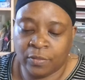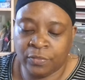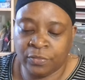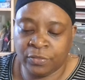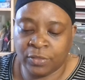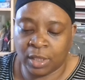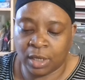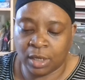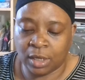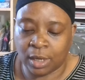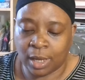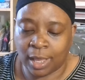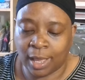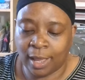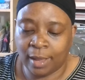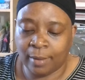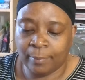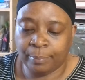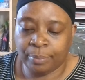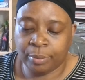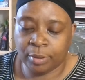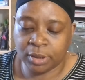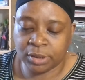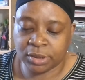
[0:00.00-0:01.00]
The
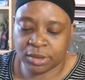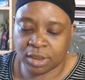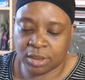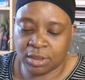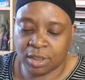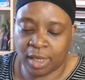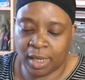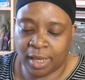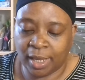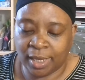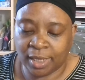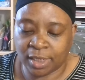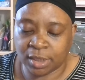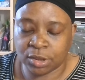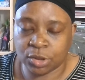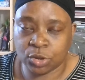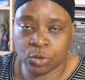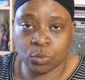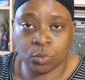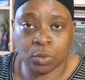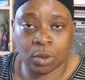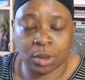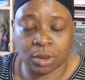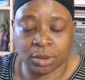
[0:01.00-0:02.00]
lot puts an end
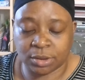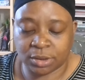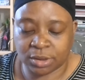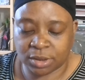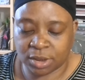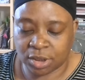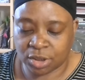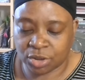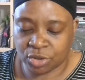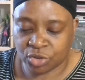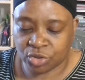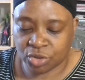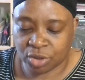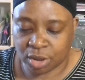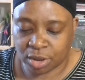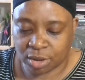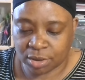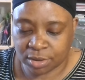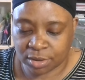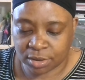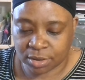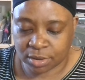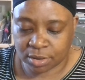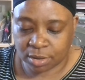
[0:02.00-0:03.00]
to
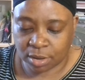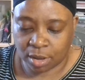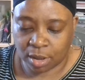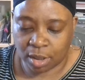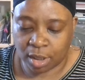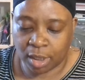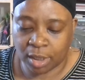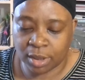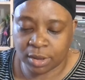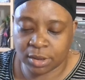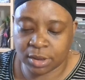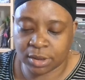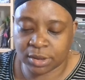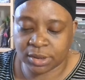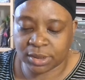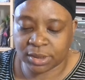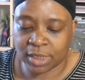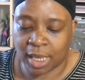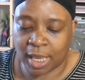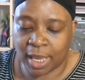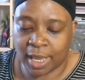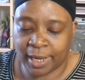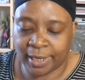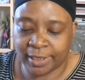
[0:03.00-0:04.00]
contentions and
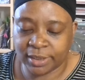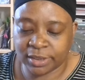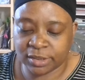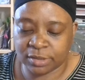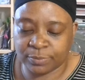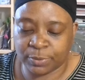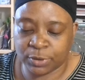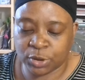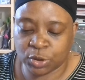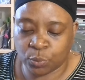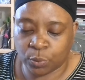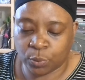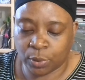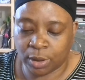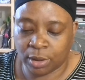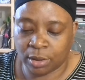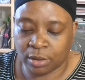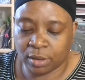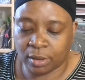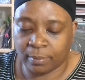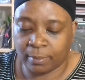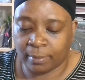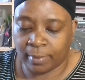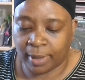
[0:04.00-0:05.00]
decides
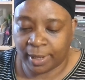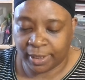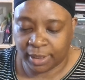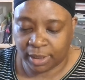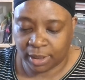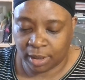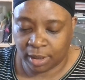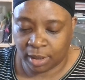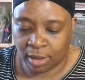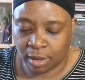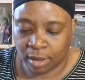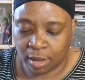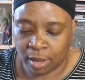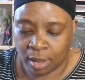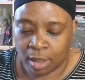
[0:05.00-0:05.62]
between the mighty.